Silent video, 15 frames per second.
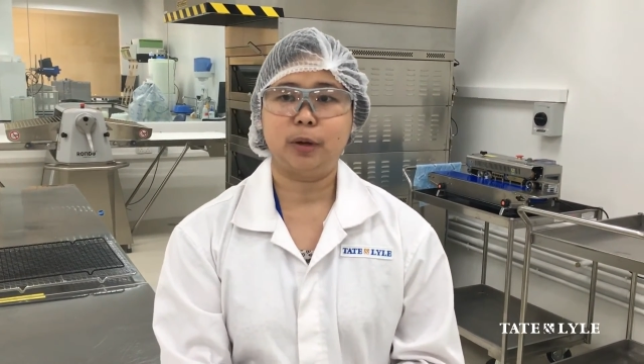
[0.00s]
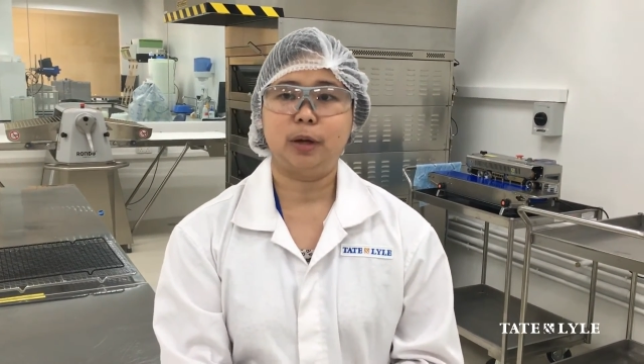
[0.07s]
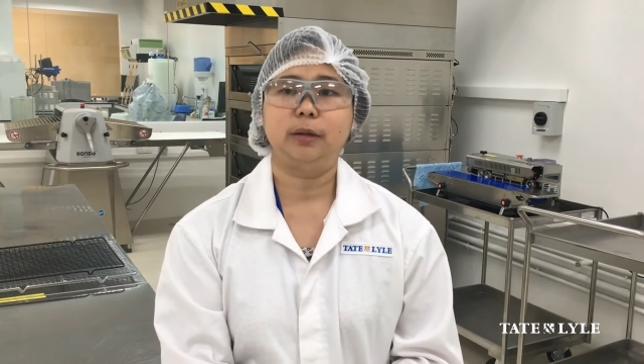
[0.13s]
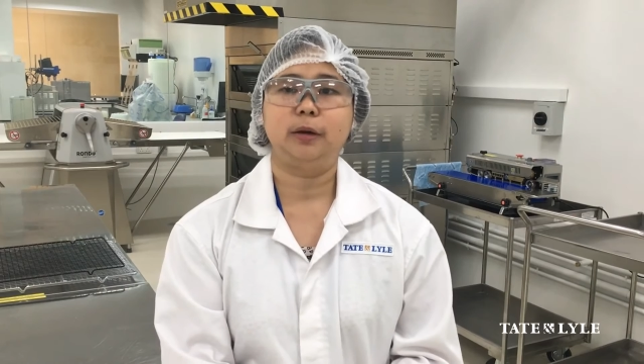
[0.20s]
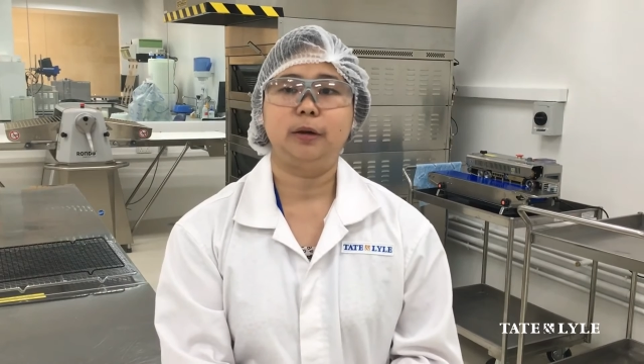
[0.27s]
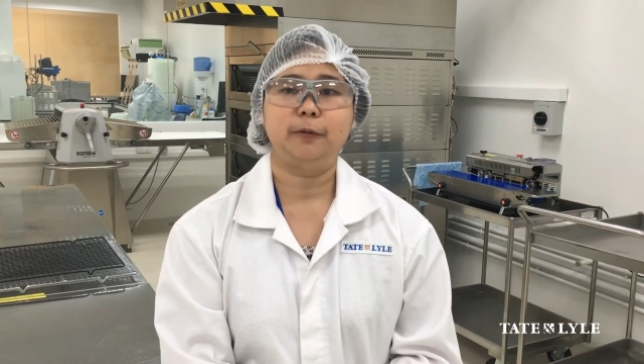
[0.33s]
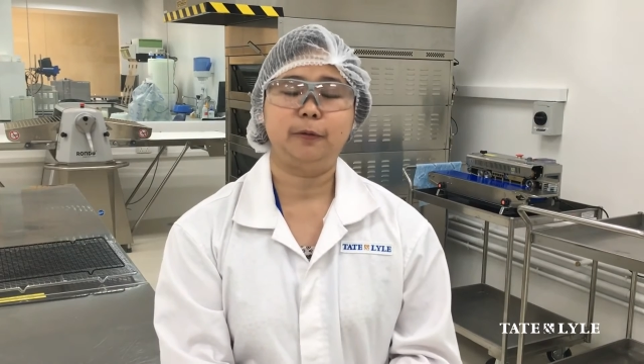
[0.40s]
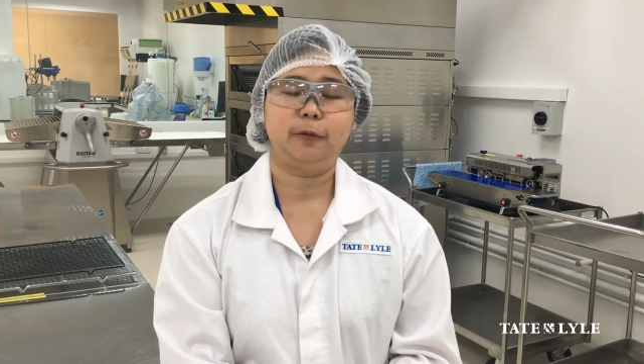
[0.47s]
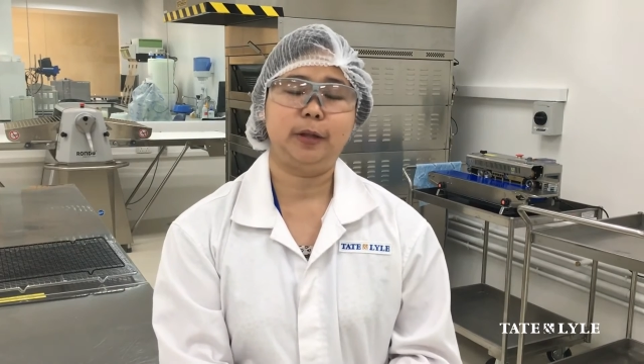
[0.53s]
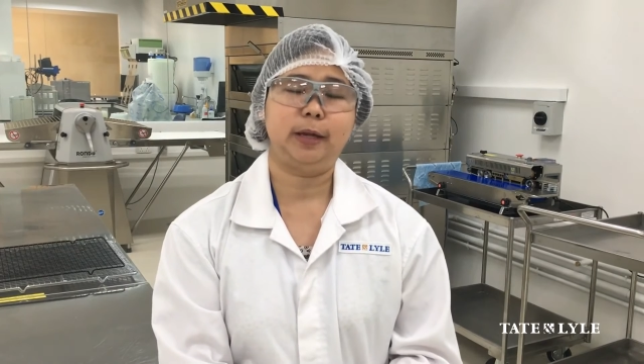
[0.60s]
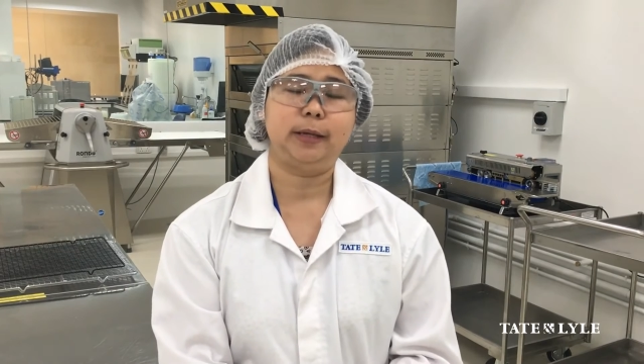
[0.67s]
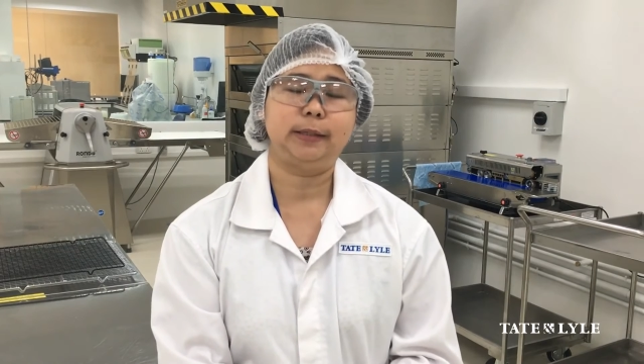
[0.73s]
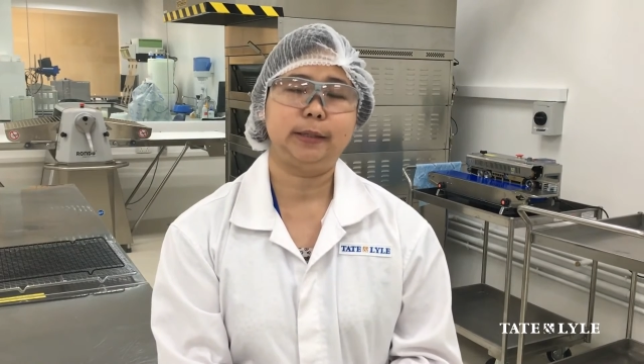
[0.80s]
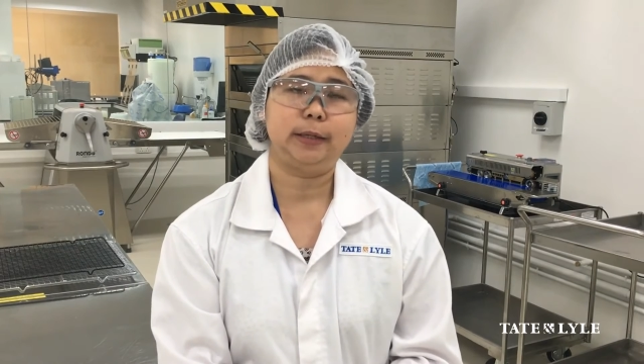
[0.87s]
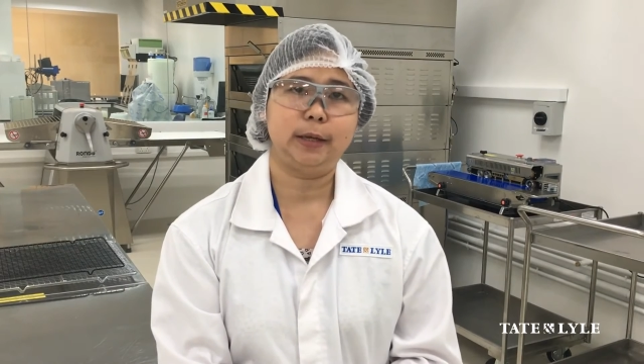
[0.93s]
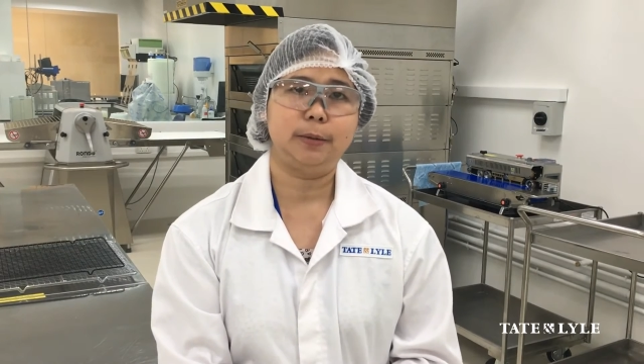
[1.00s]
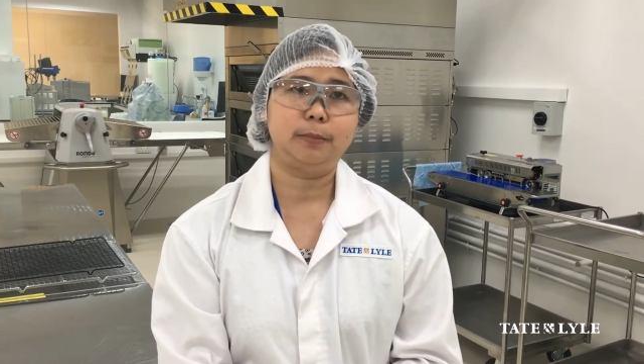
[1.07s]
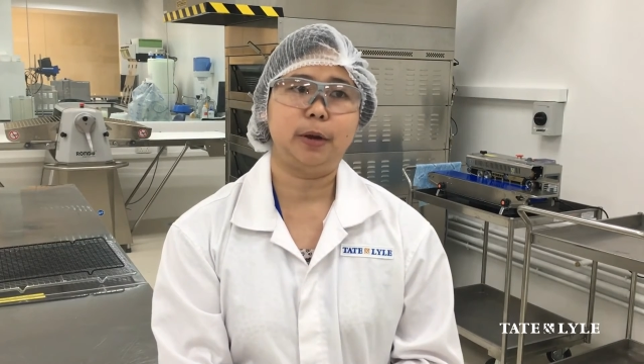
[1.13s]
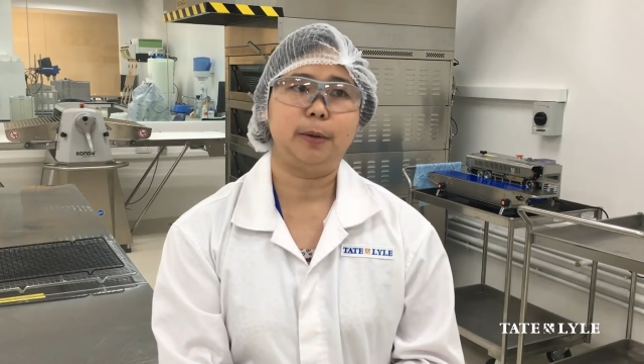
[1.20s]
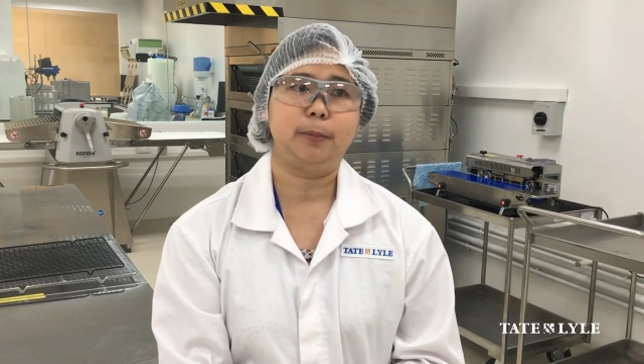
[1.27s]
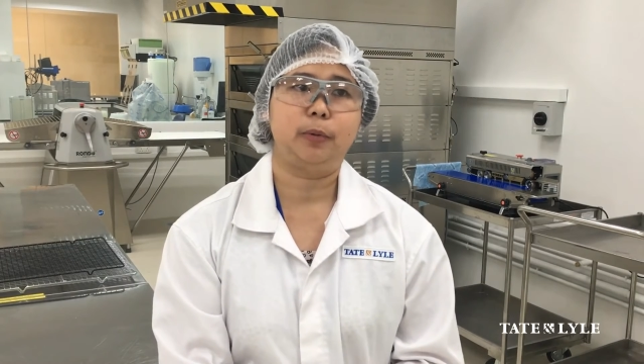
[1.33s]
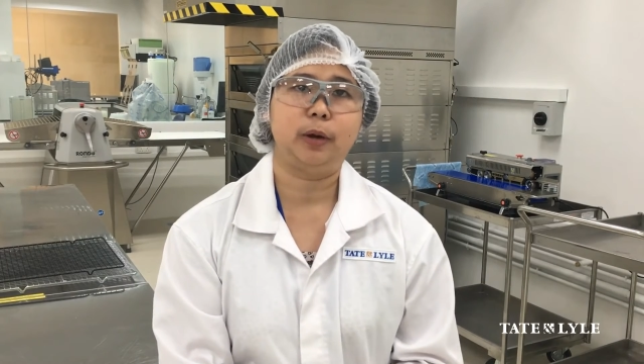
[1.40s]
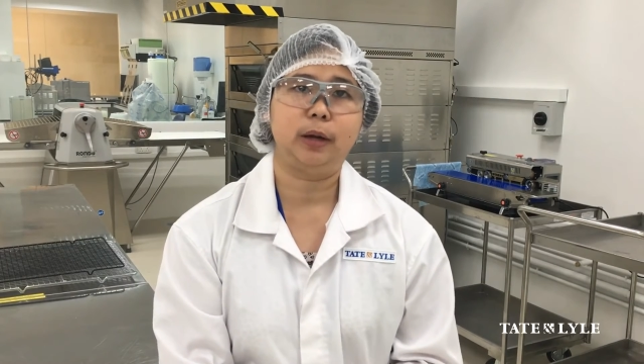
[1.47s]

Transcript: proud of when I see my